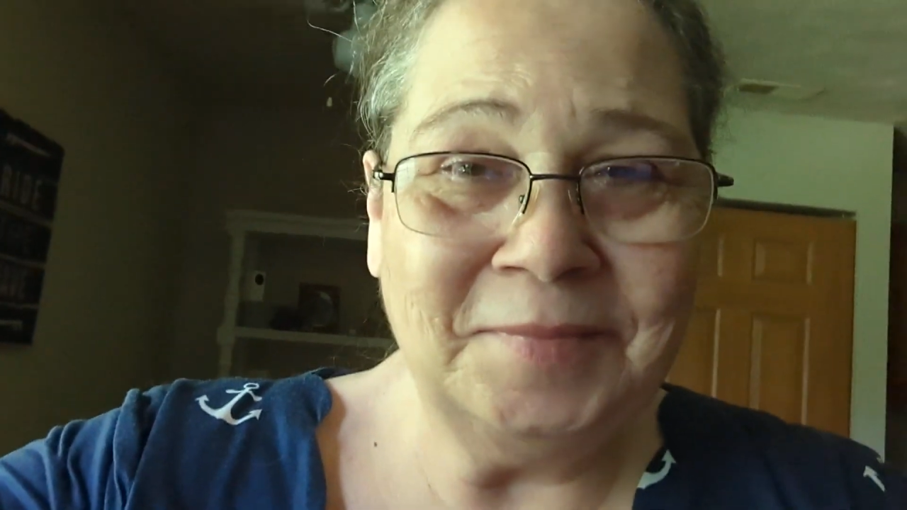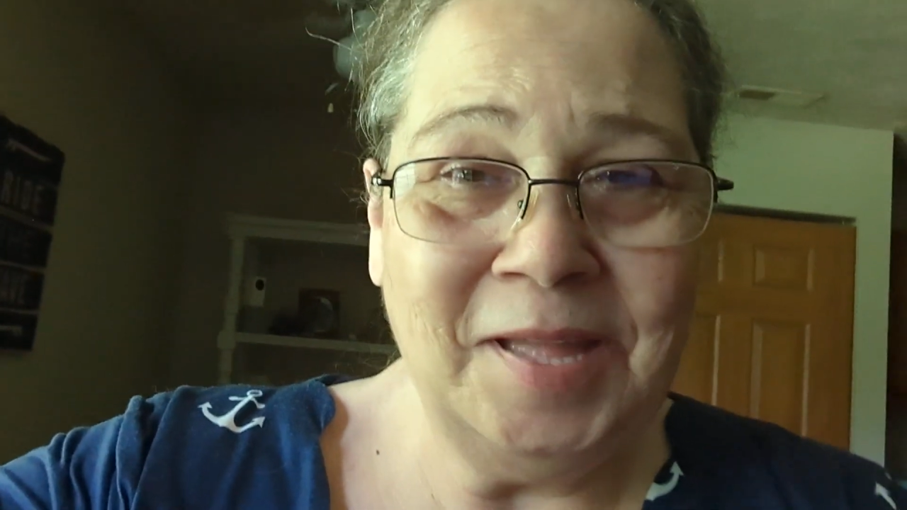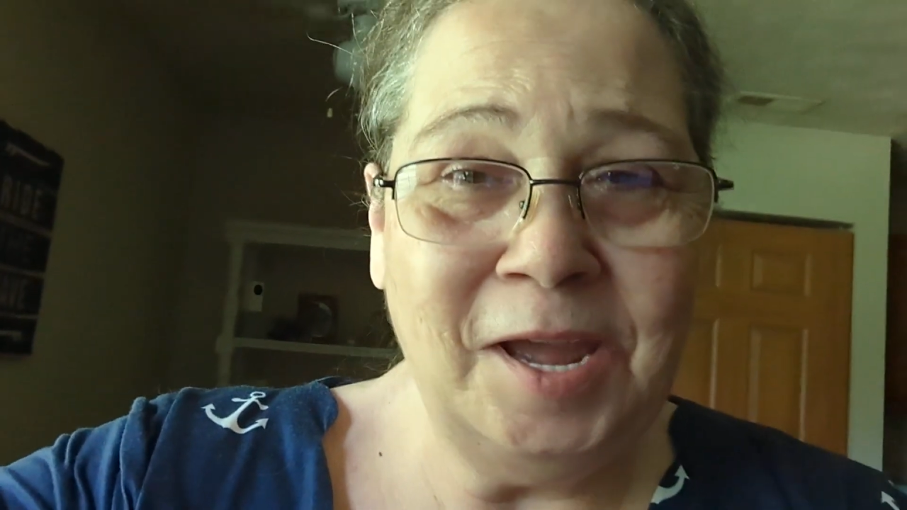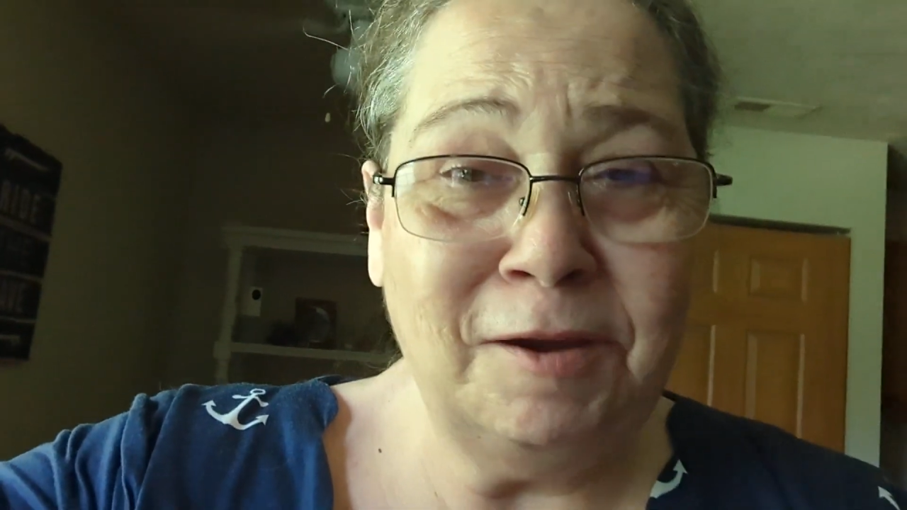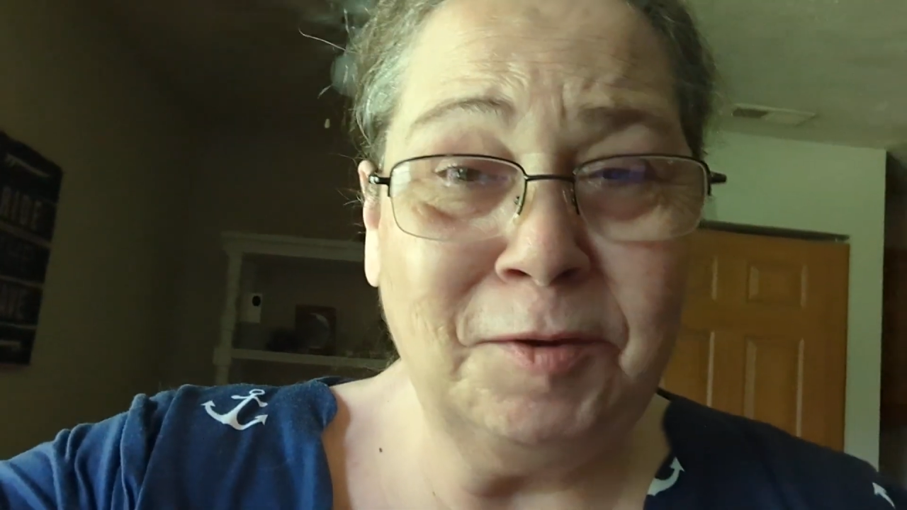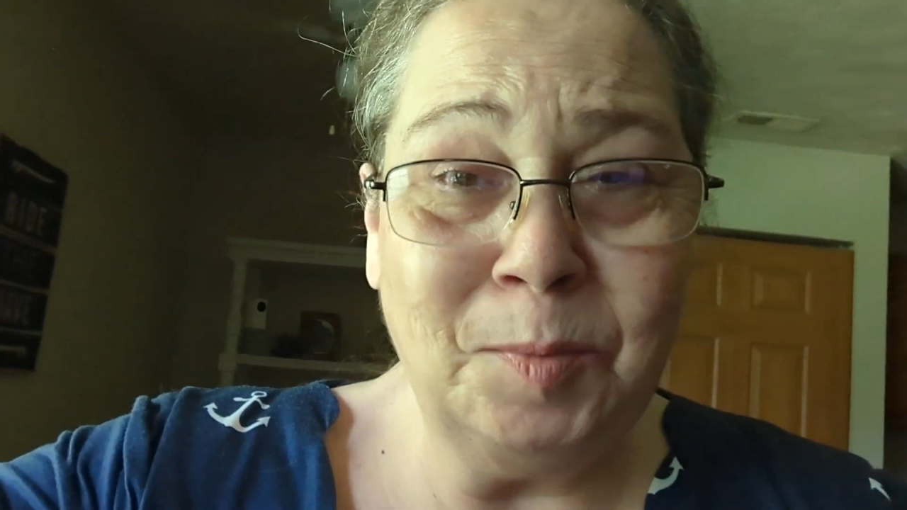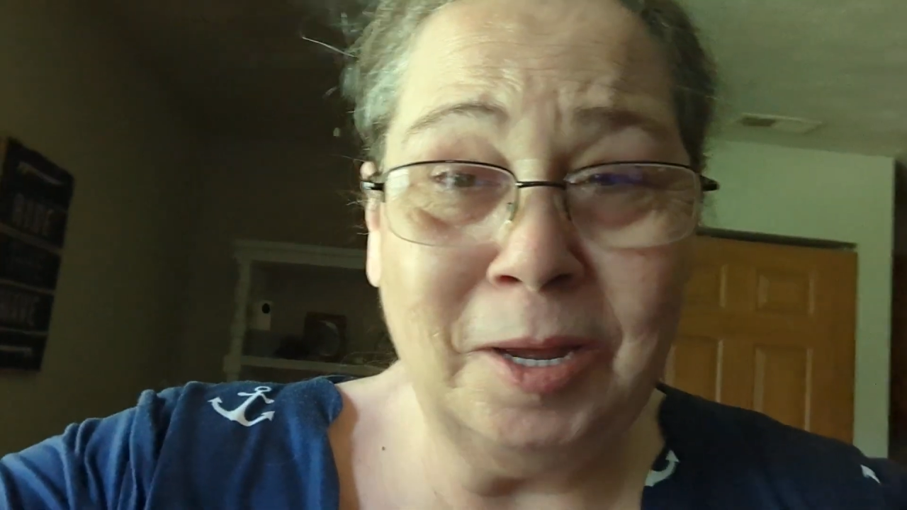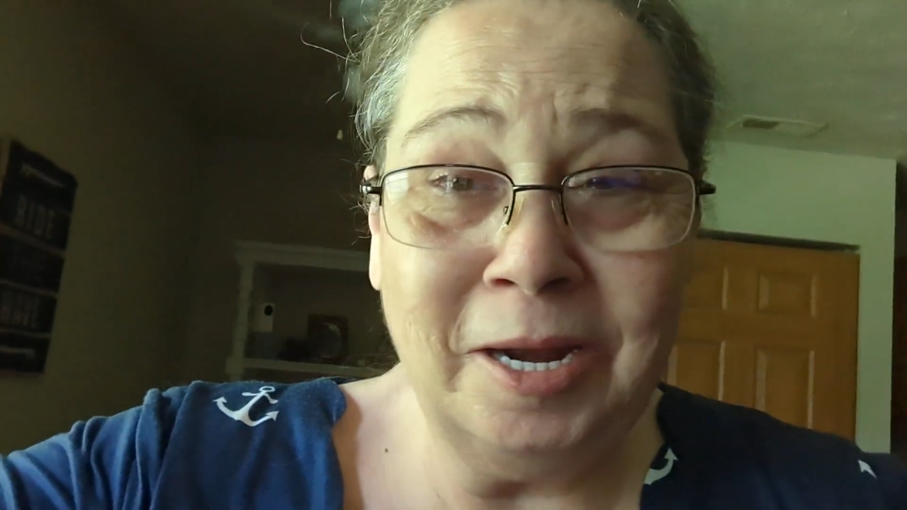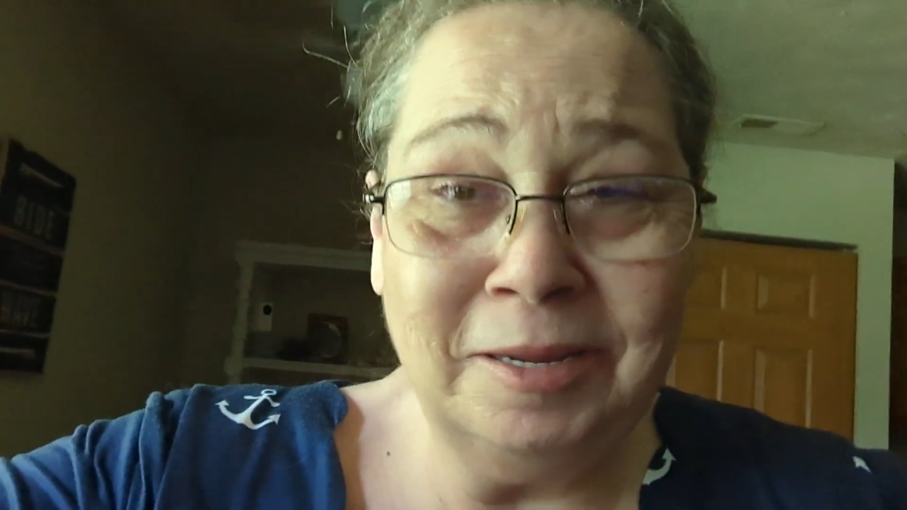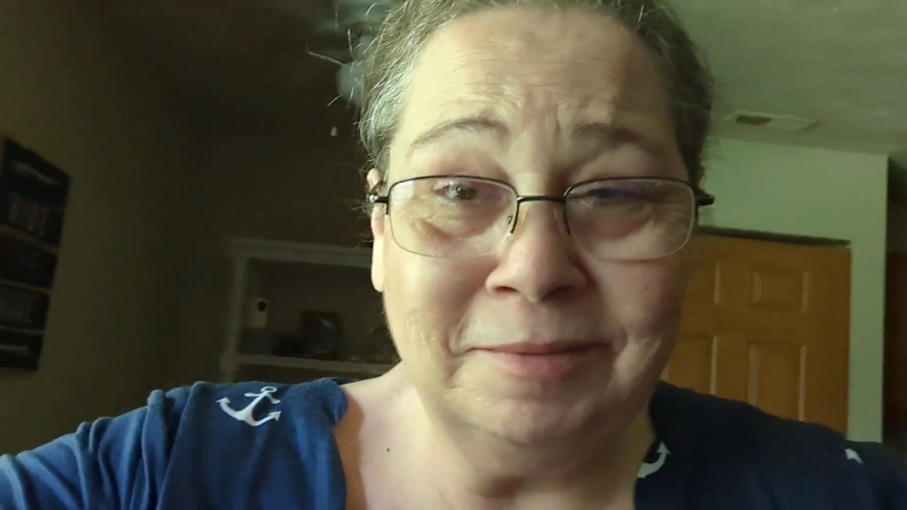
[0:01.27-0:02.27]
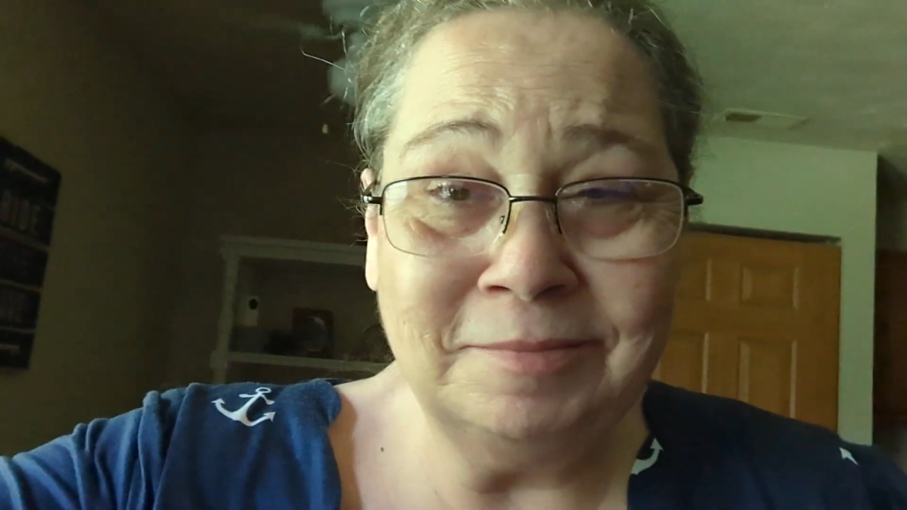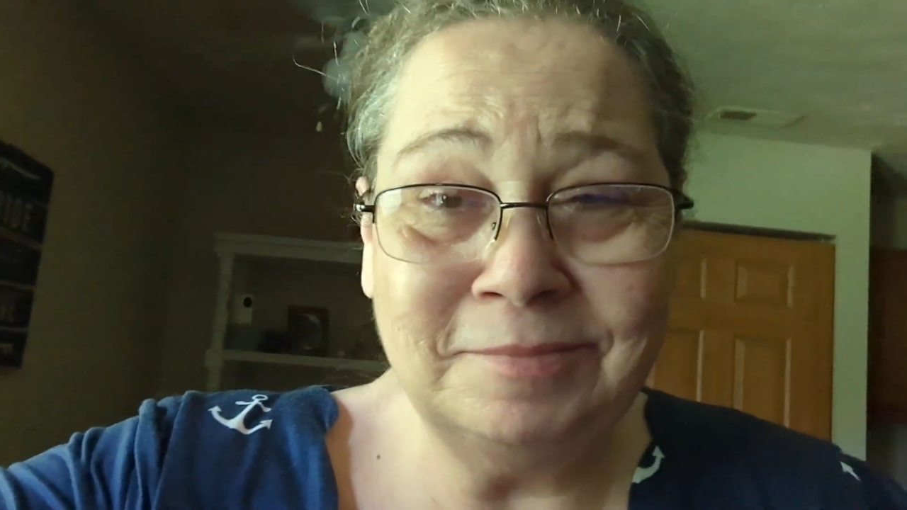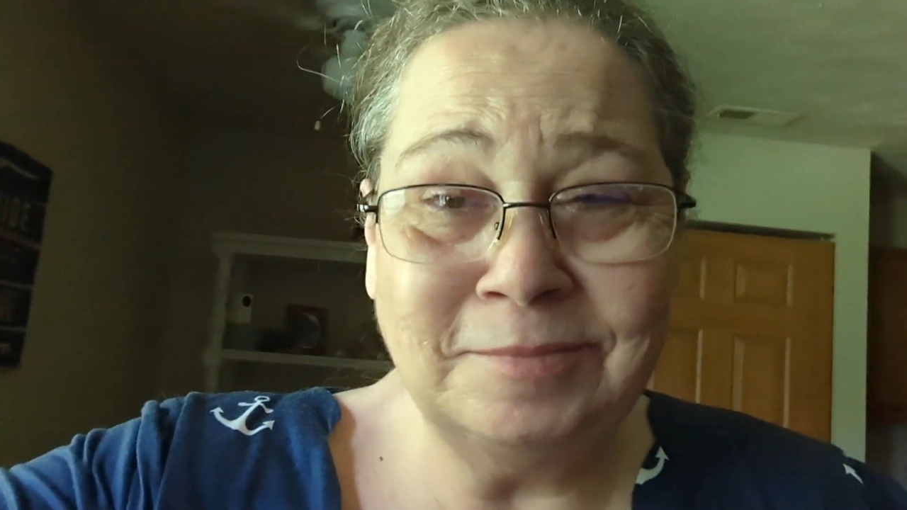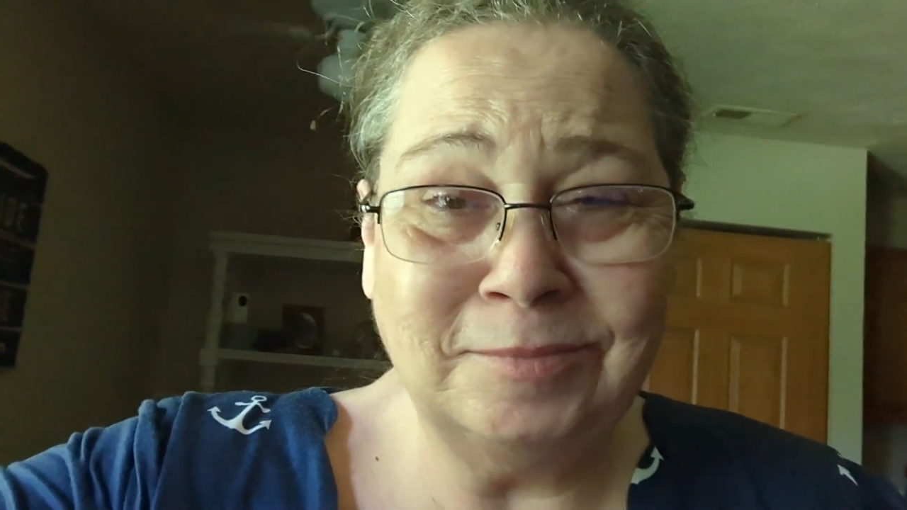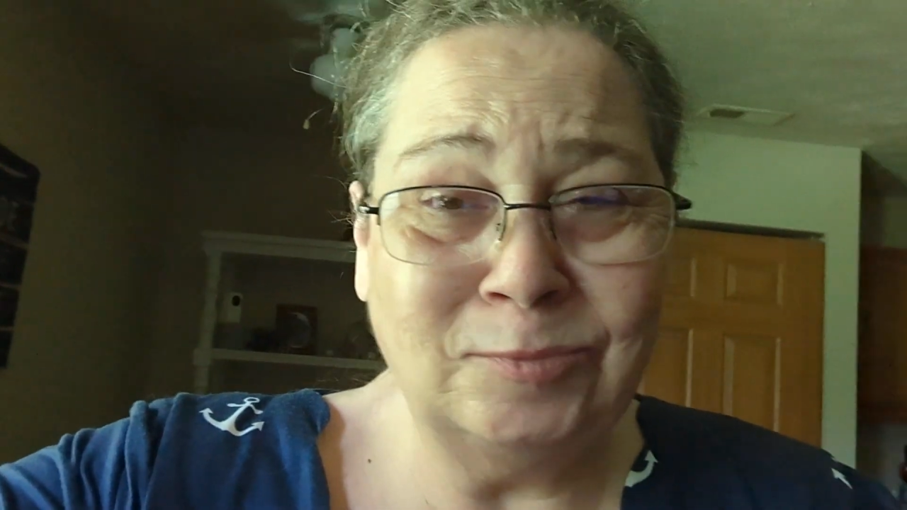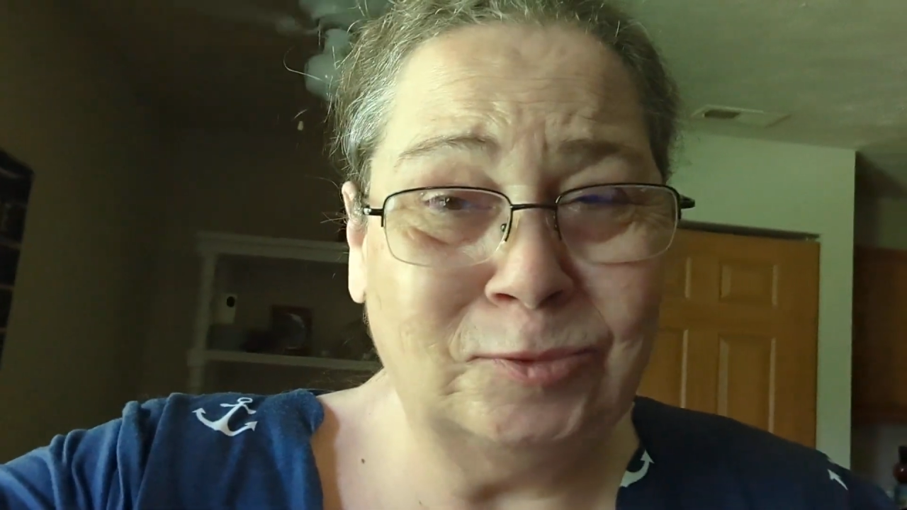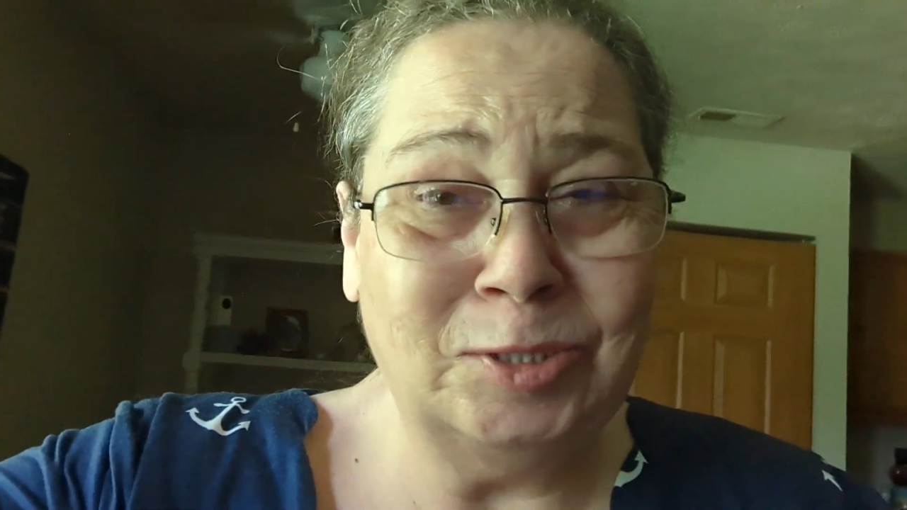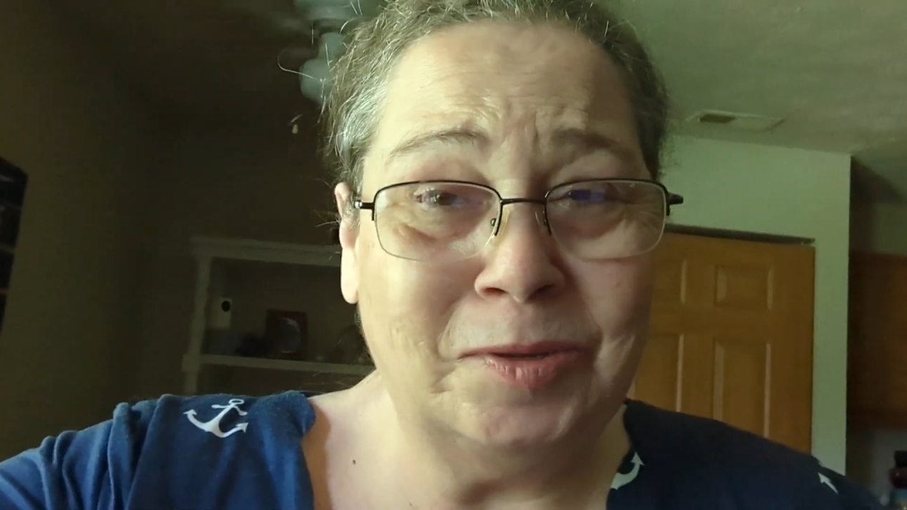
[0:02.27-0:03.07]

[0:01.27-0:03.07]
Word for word: Hey everybody, real